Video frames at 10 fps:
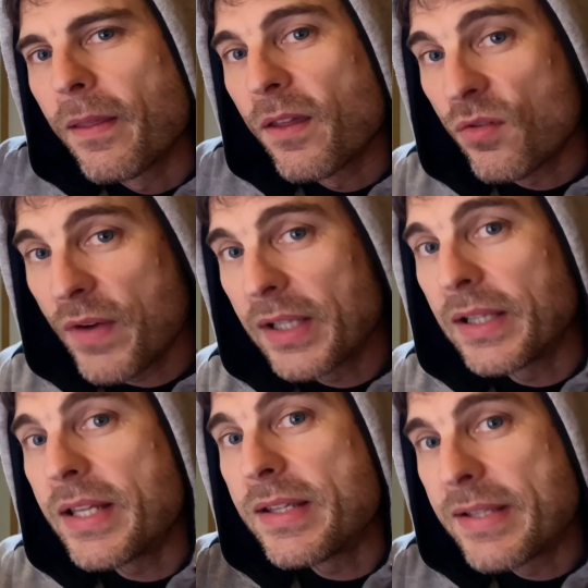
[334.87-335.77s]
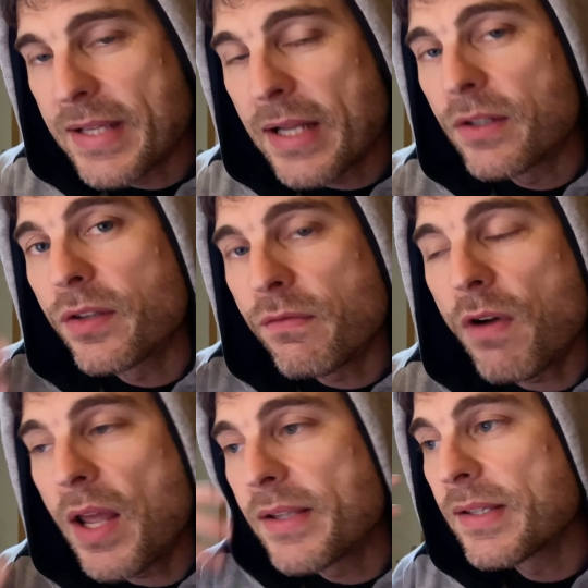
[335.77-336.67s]
correctly set to the
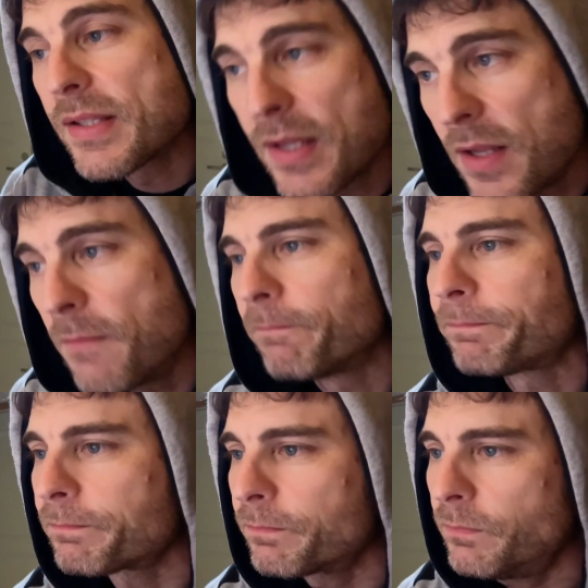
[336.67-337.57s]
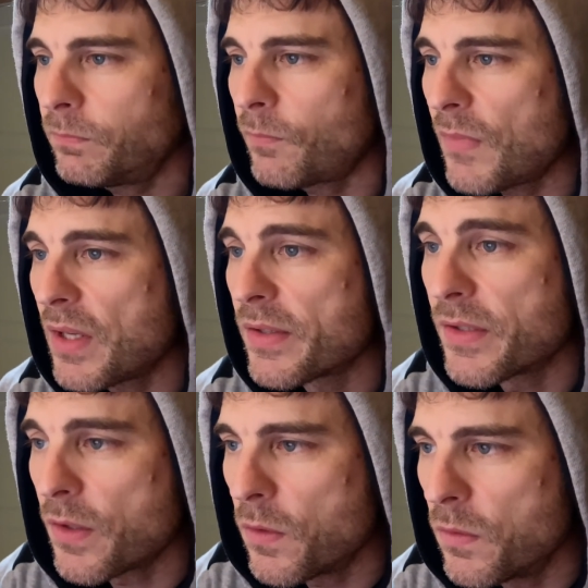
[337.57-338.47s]
right scene.
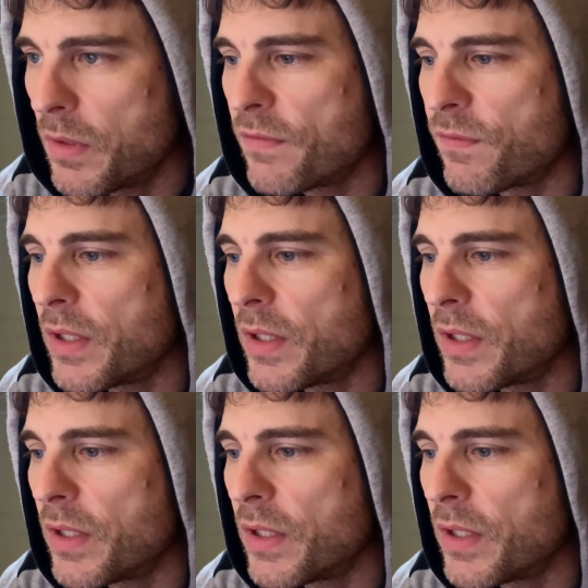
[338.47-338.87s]
So if we